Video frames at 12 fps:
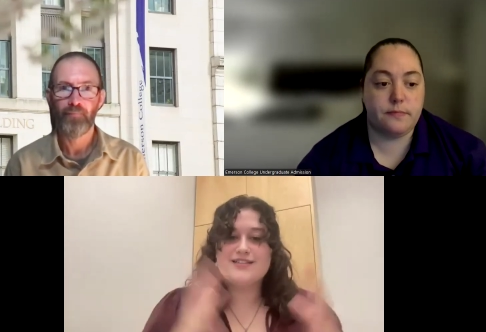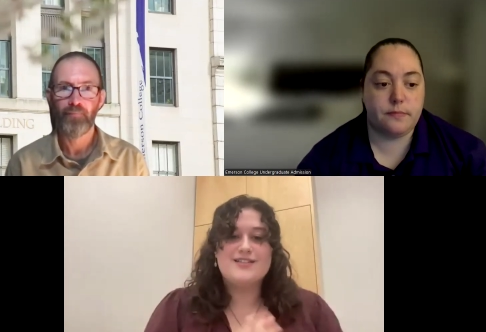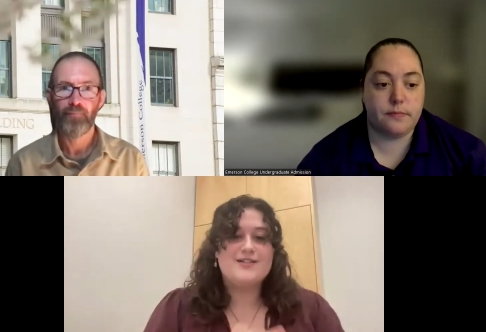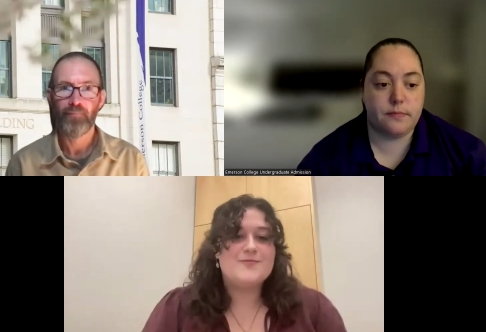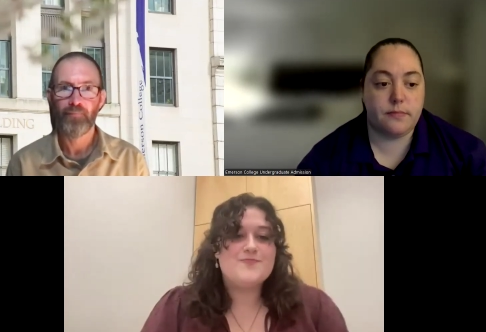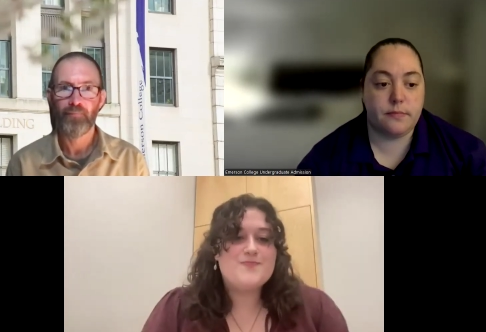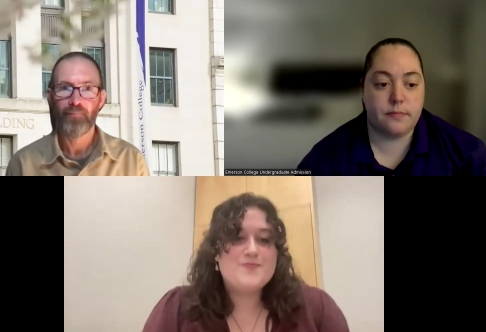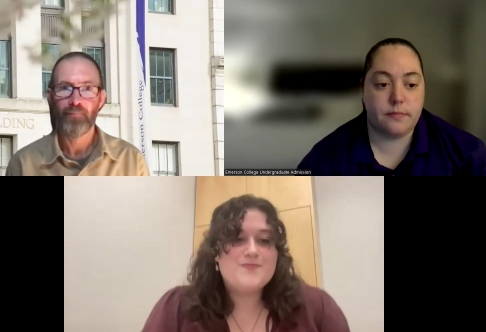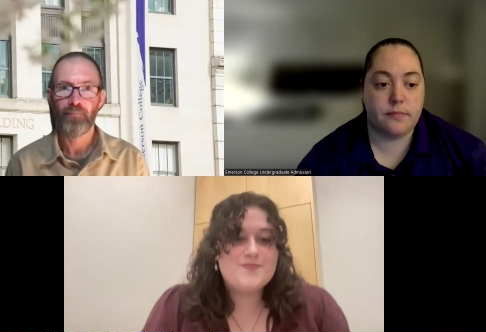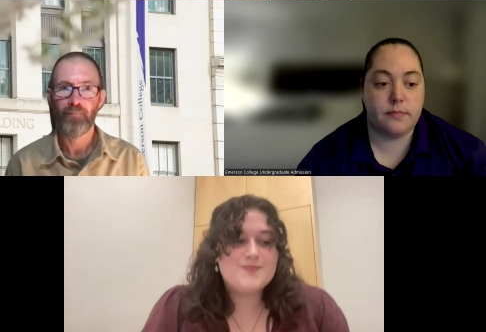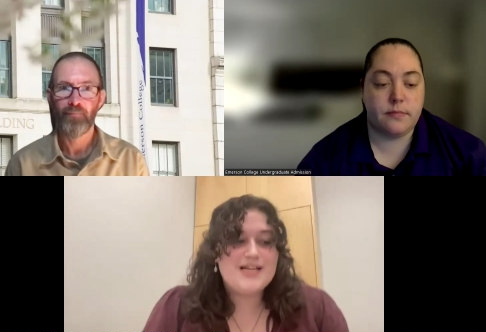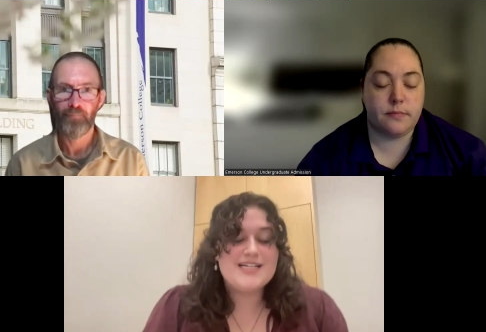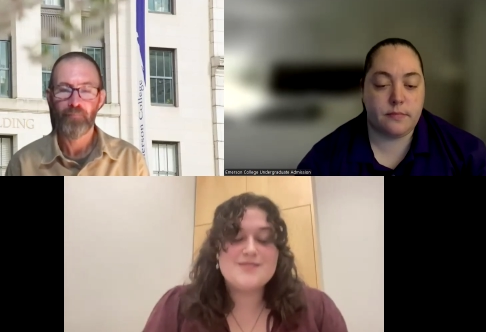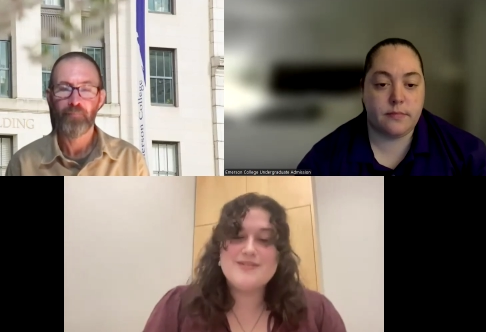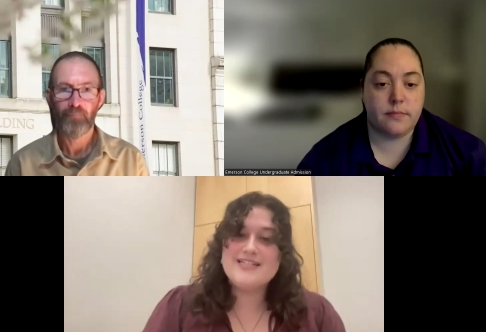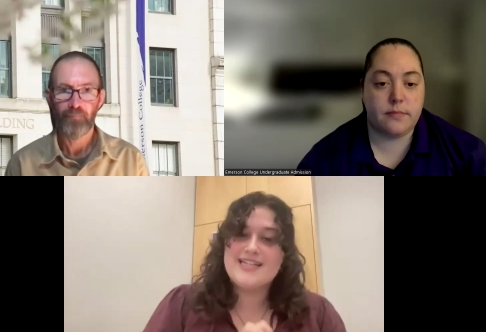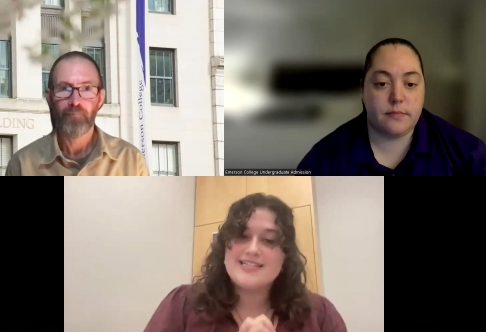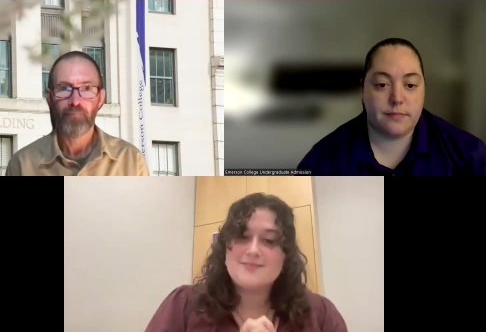Speaker 1: So that's
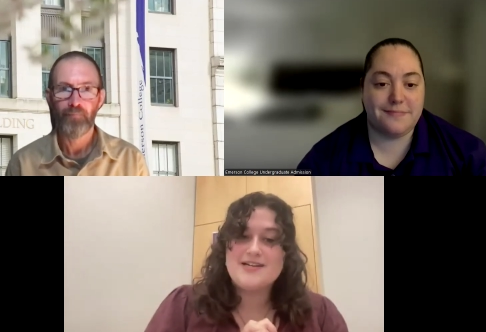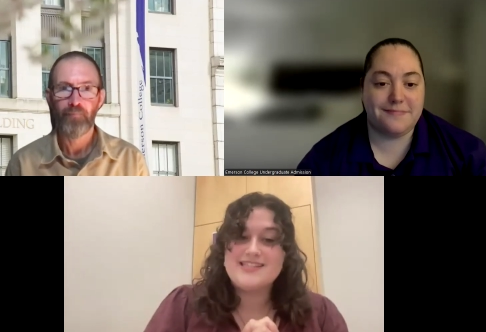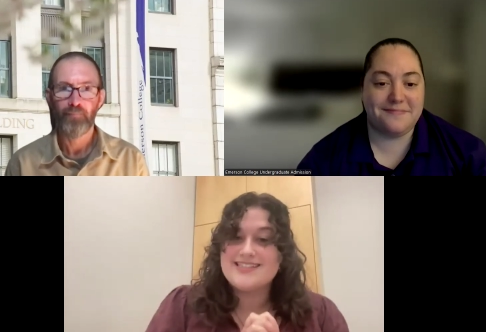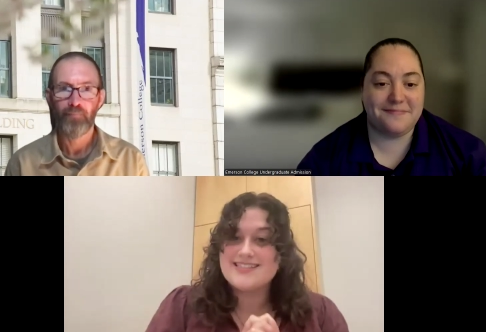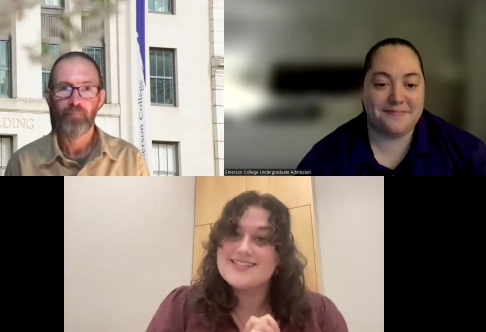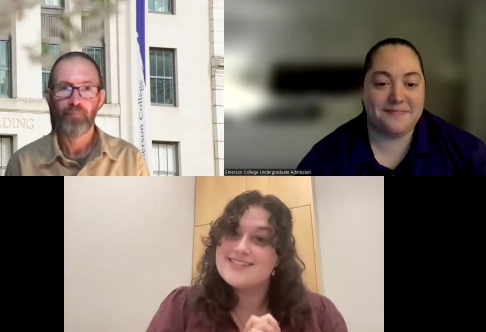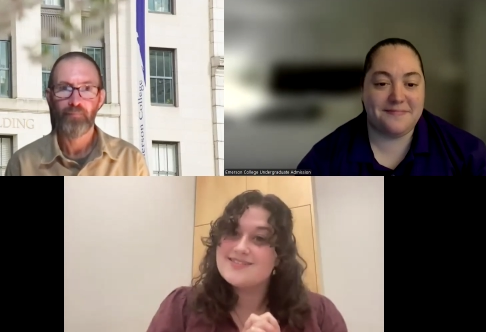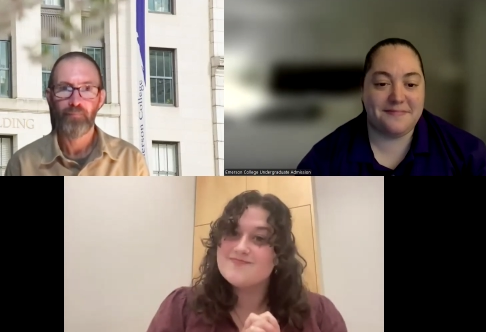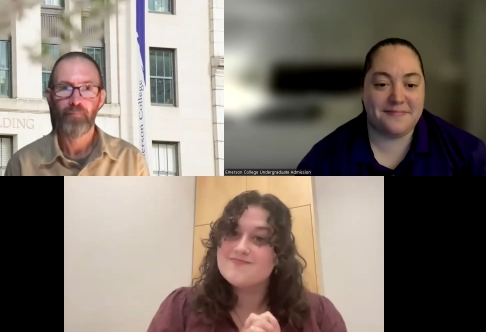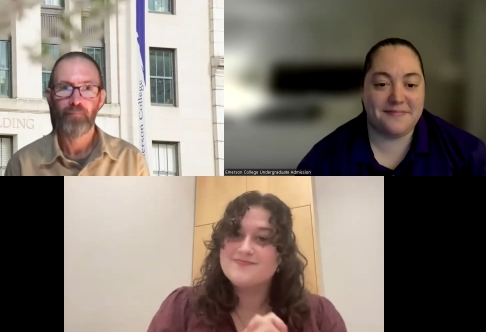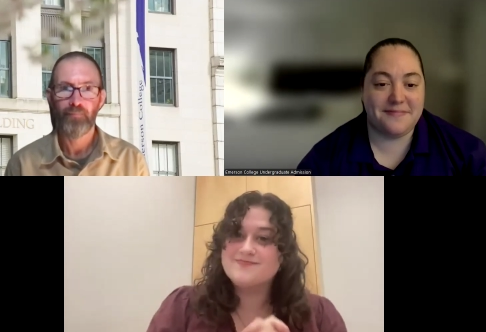me, and that's my thesis.